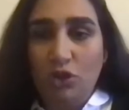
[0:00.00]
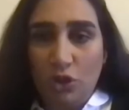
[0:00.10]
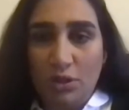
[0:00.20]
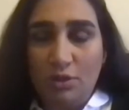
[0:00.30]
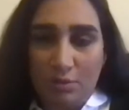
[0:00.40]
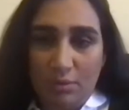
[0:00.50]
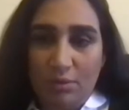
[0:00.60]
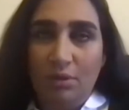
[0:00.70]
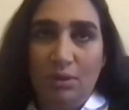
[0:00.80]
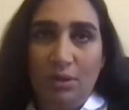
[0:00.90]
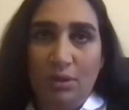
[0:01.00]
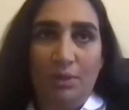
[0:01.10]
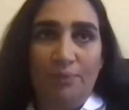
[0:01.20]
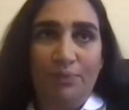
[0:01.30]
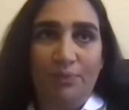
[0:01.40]
not just
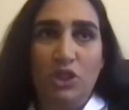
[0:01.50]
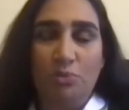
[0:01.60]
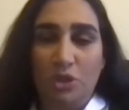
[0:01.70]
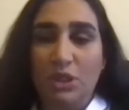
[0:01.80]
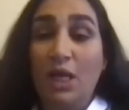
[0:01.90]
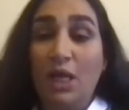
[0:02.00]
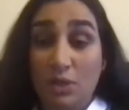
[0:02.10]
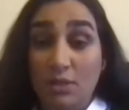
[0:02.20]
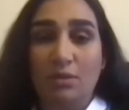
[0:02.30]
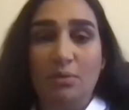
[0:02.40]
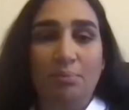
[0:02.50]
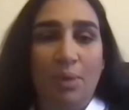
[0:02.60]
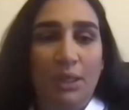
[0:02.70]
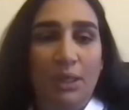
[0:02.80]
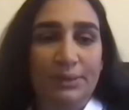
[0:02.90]
the Egyptian
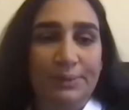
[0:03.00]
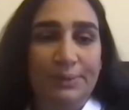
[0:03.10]
ecosystem, but